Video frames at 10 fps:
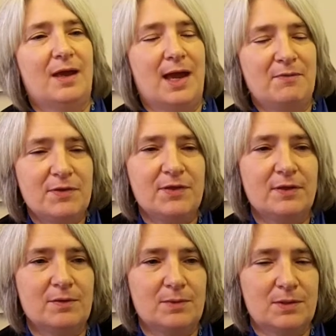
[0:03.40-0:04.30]
Everything
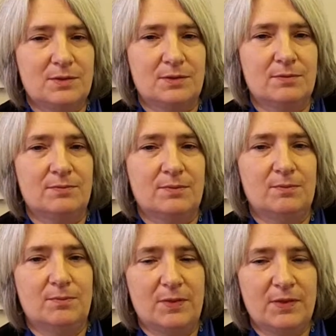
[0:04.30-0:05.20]
that we do
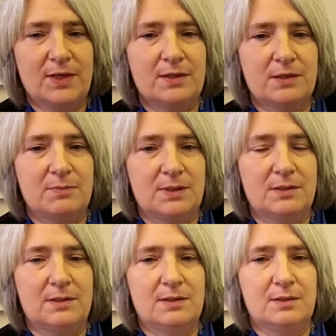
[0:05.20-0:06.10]
with the
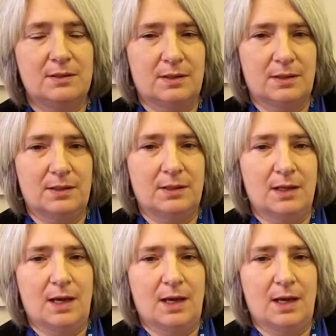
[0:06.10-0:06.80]
NSPCC